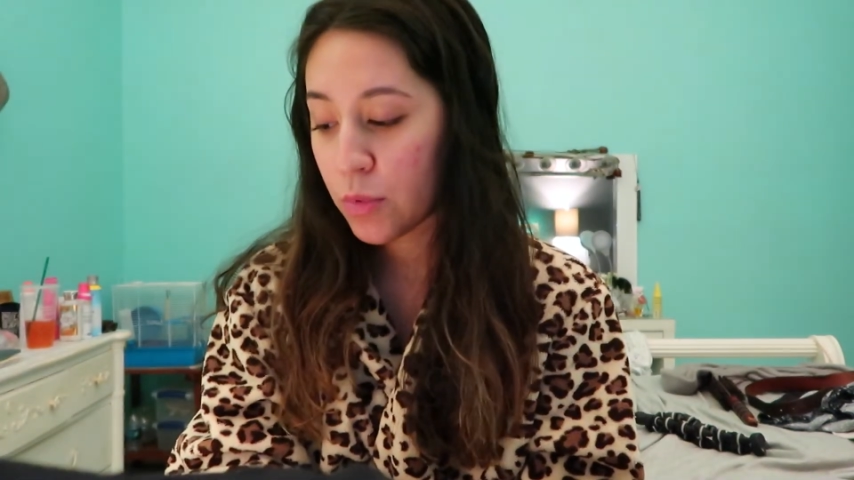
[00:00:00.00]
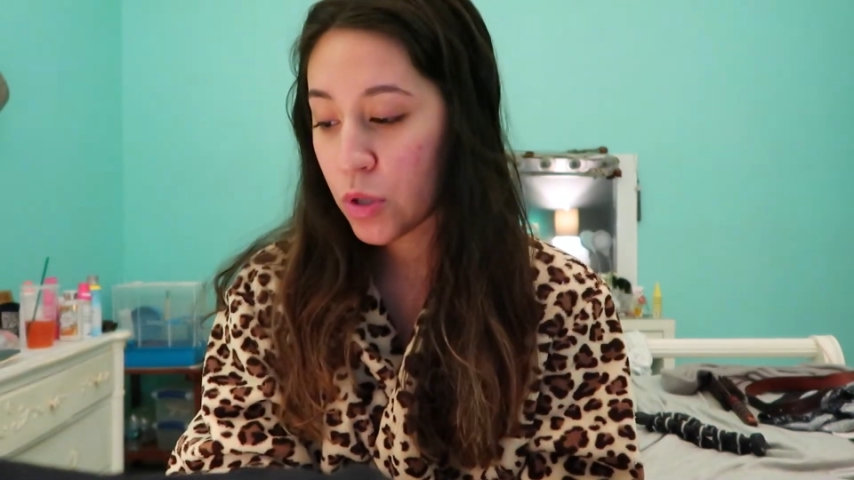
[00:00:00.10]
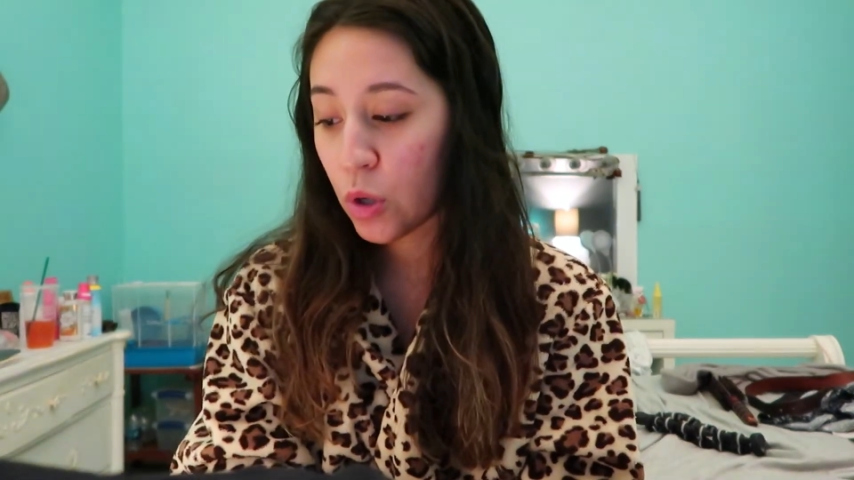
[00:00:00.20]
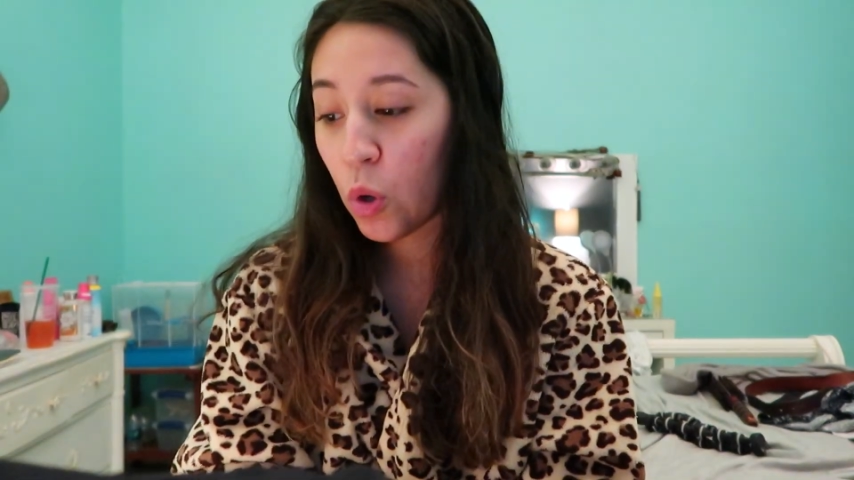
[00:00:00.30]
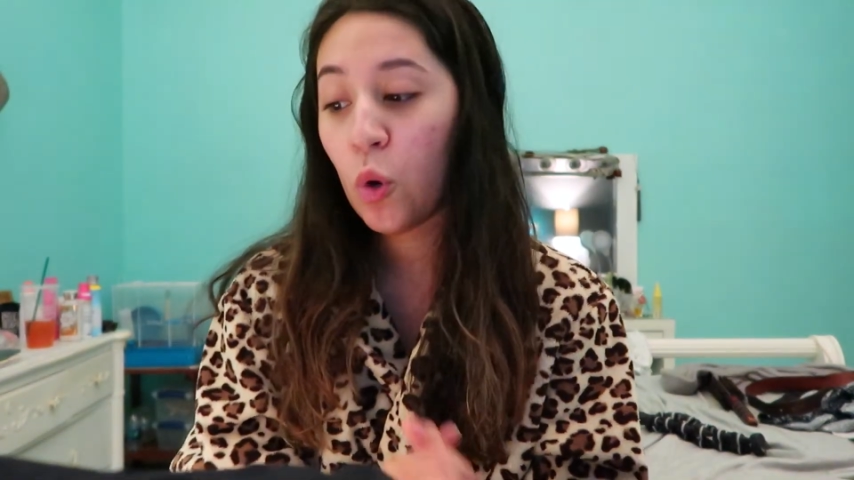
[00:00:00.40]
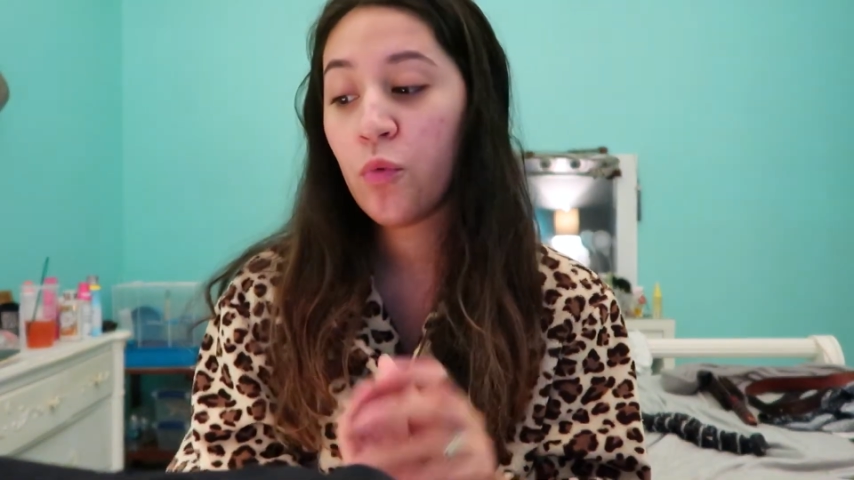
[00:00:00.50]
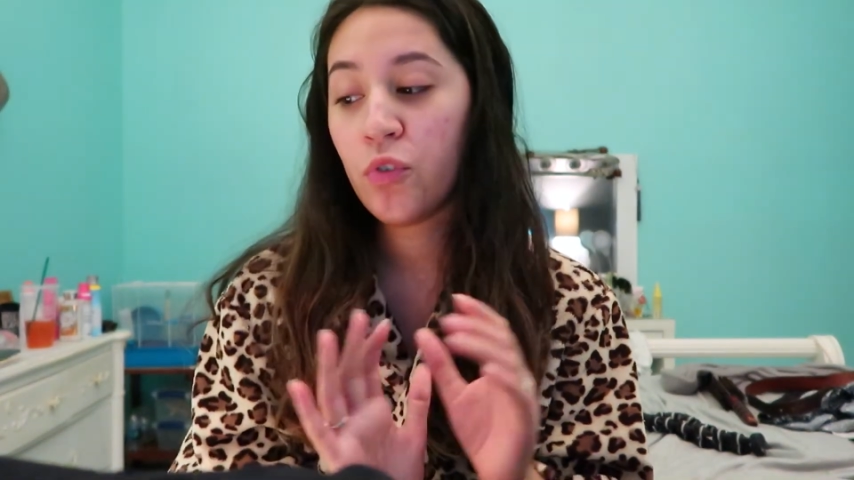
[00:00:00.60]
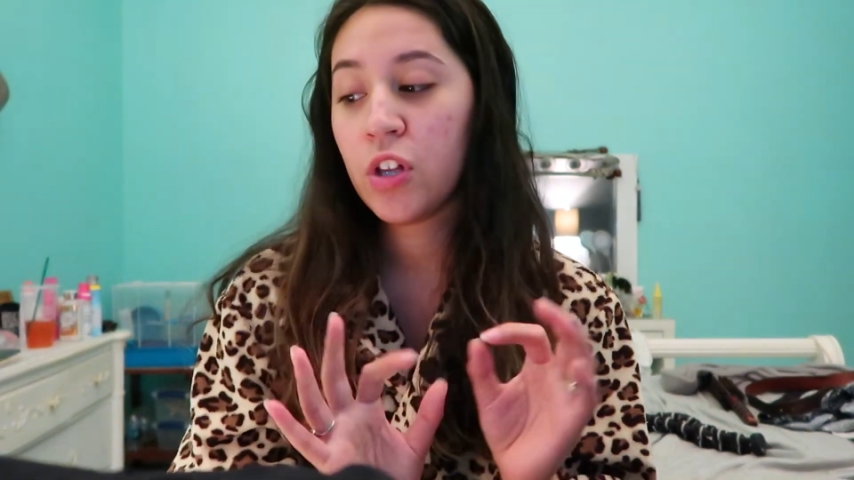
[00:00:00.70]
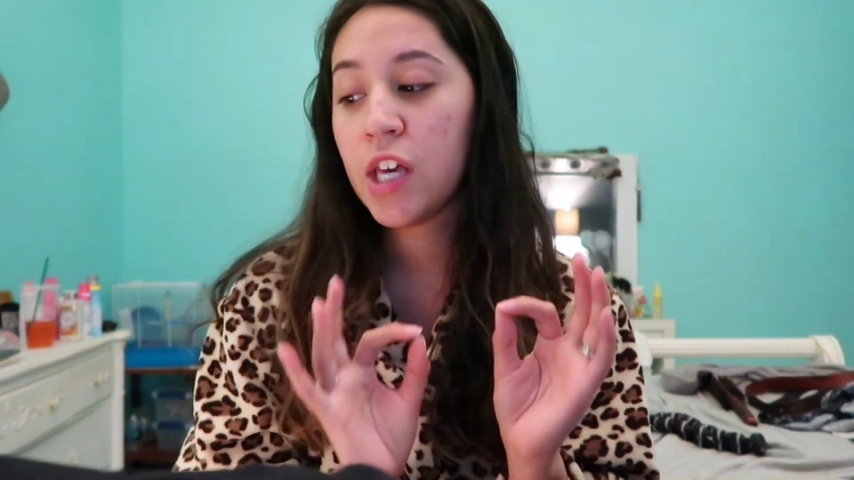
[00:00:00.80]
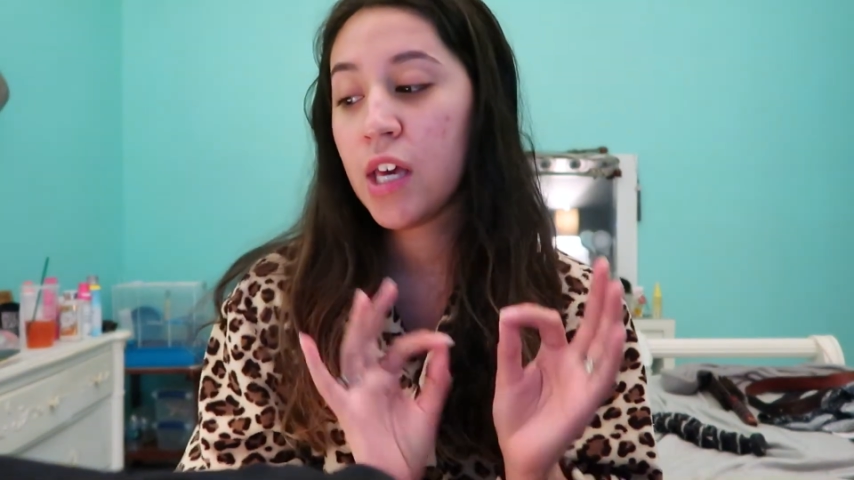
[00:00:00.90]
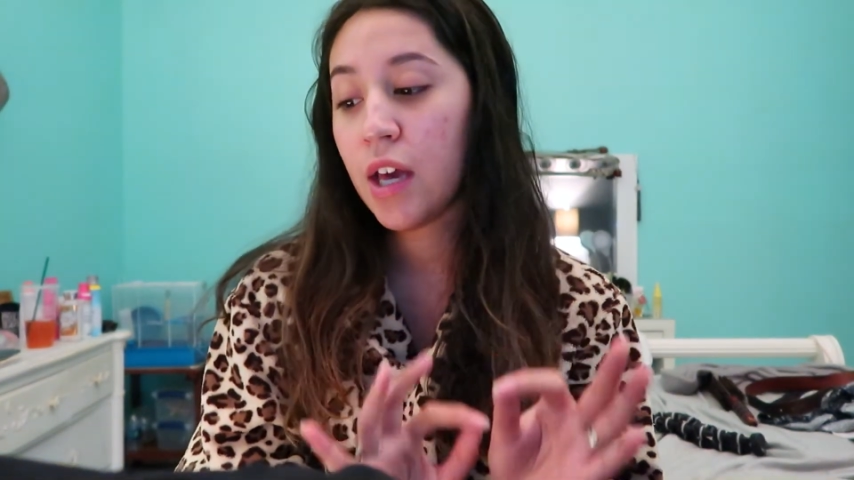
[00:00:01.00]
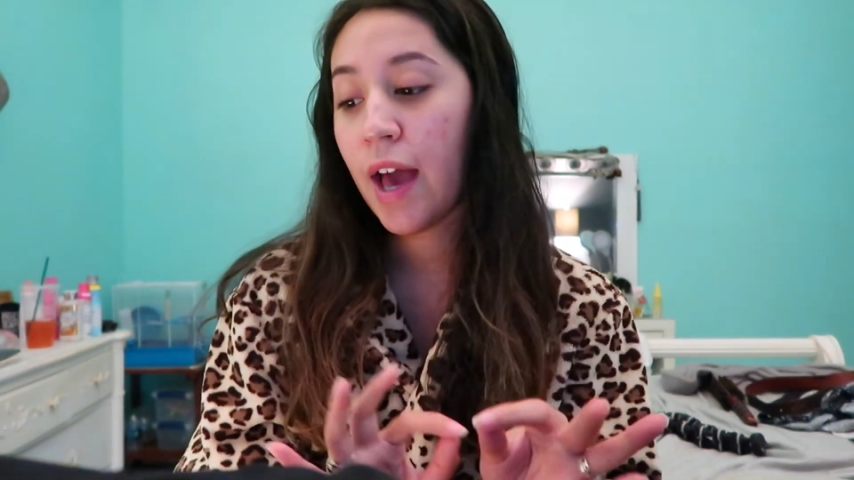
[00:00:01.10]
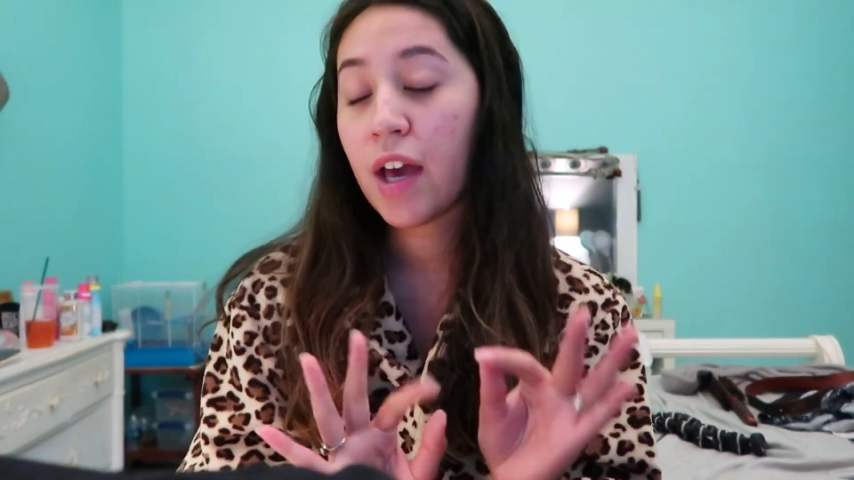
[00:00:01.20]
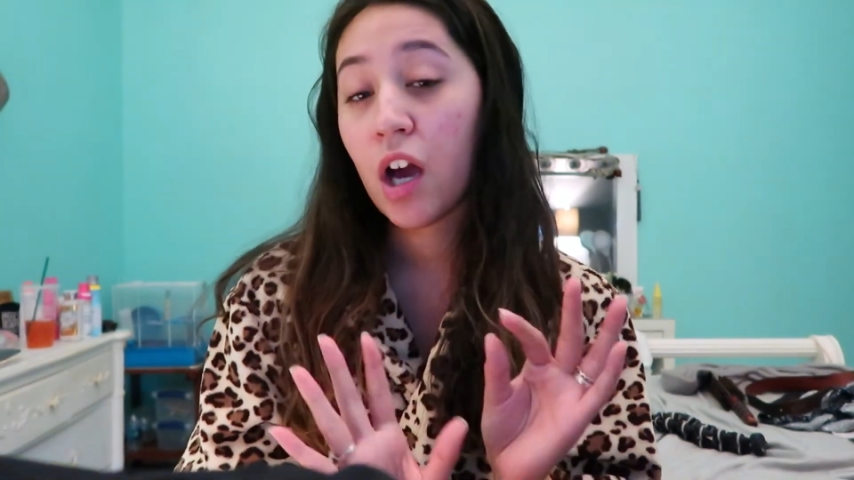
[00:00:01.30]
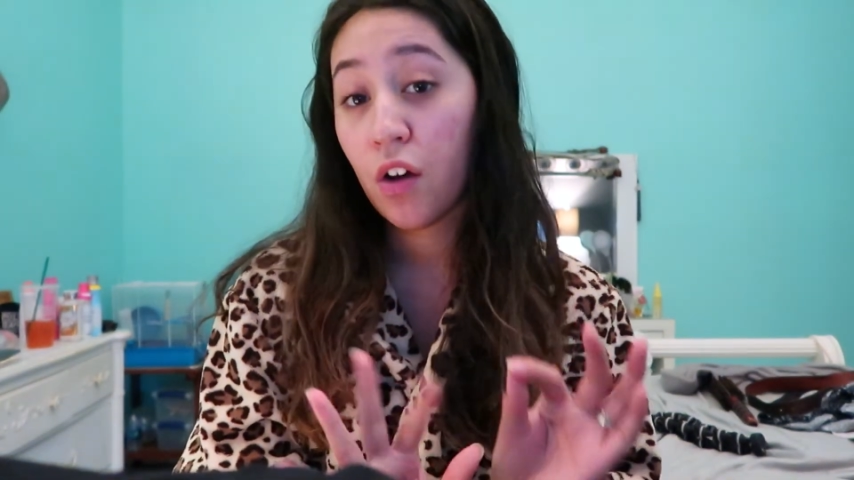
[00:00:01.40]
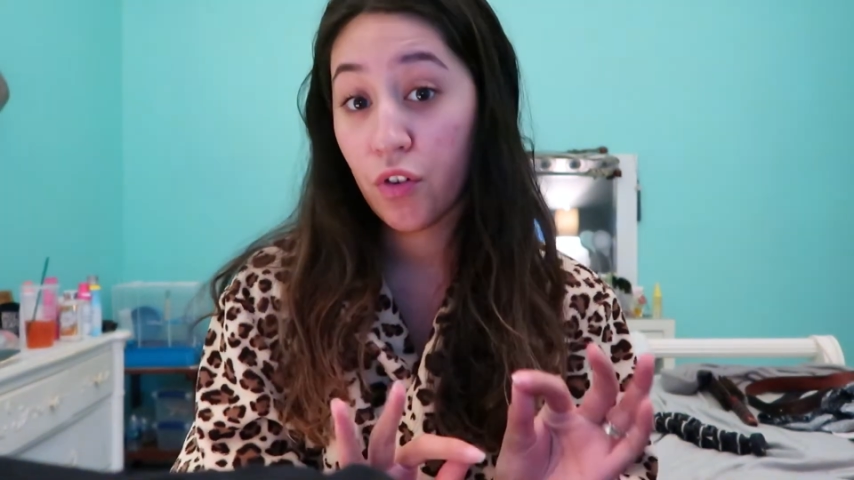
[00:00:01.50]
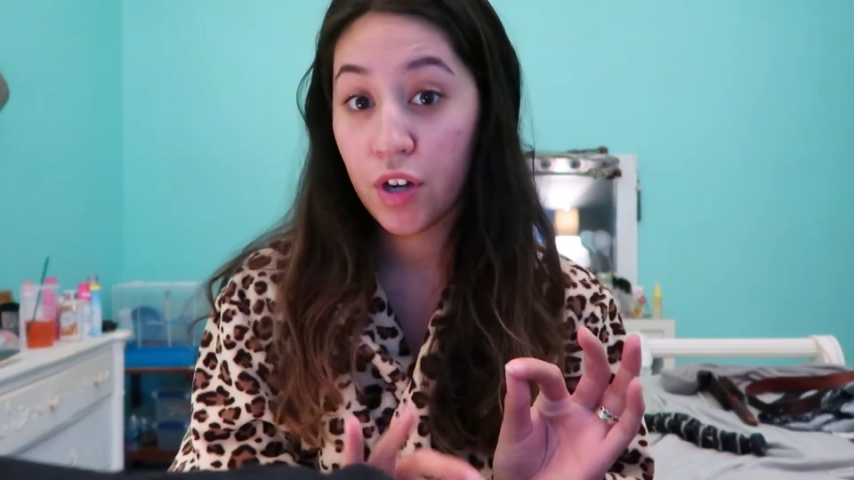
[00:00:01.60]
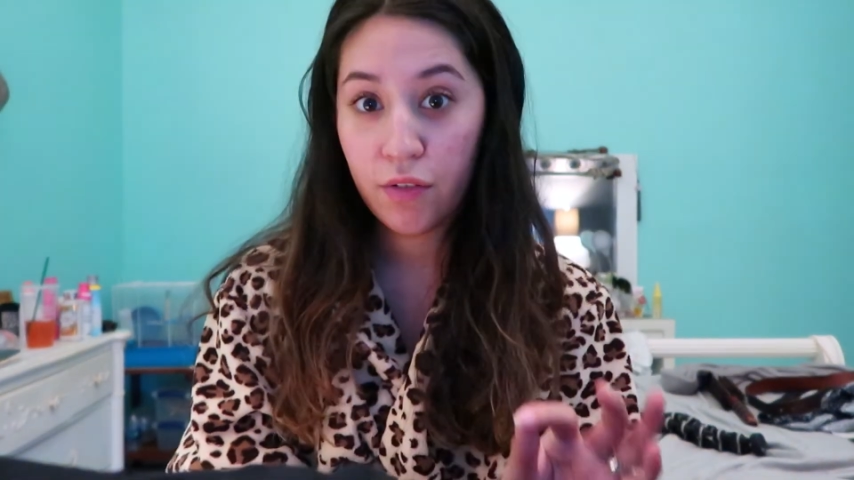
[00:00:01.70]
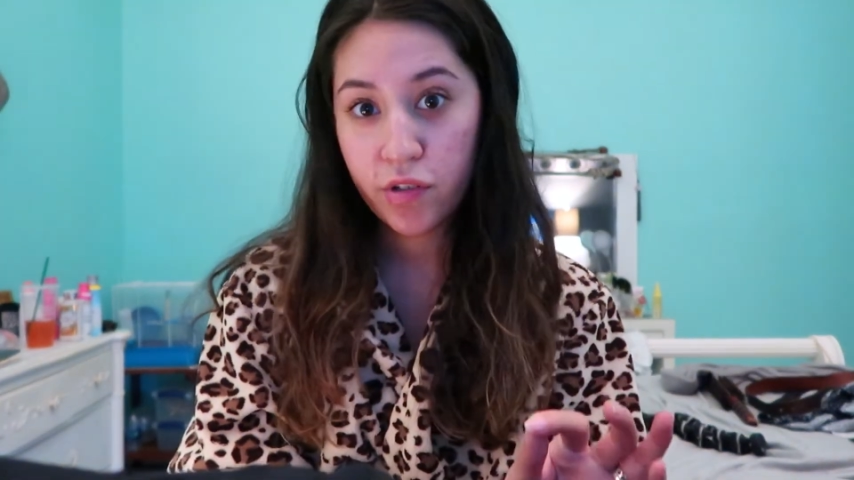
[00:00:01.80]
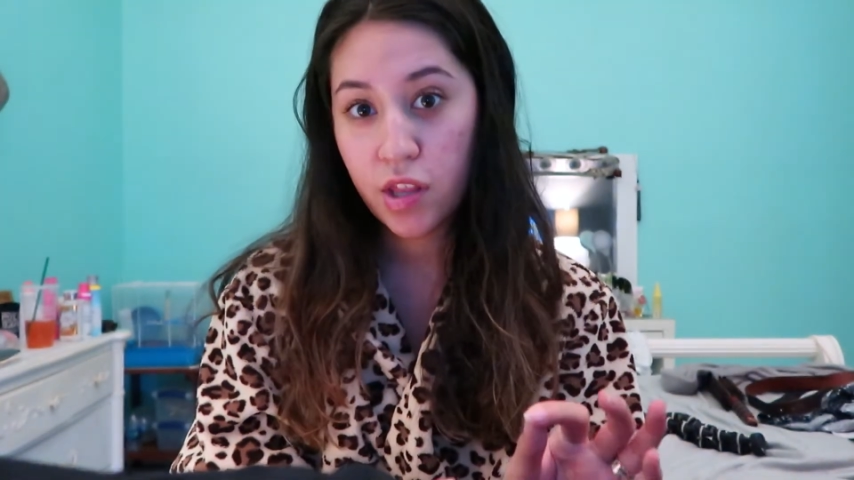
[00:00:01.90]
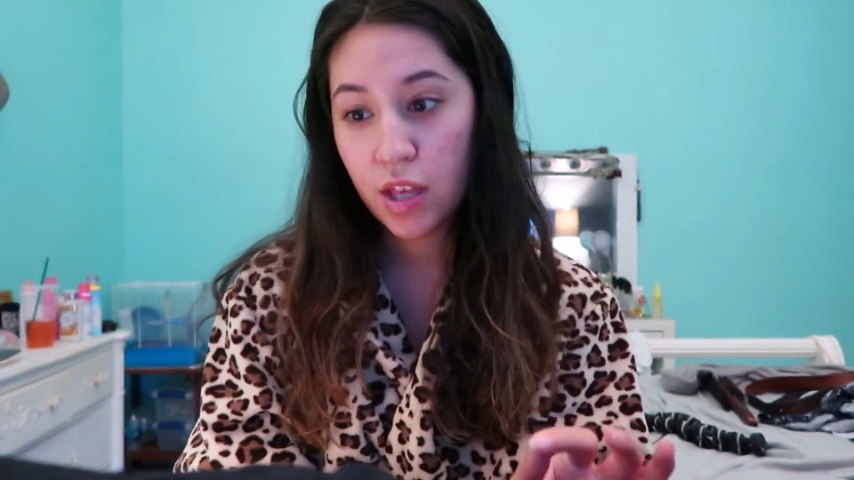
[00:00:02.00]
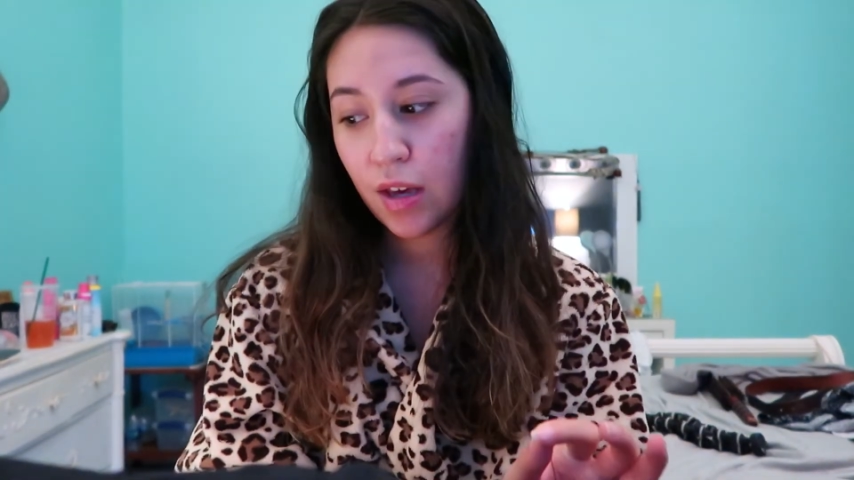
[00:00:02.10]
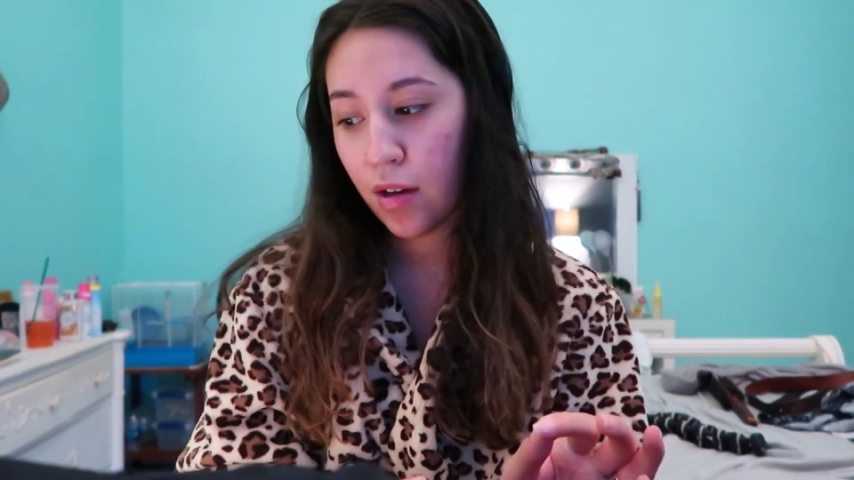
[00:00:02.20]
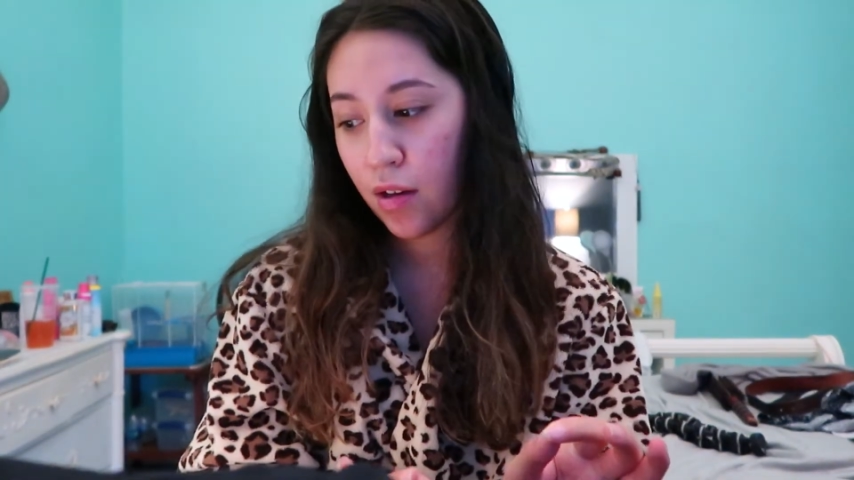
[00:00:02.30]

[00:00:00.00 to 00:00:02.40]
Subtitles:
So hopefully I covered everything.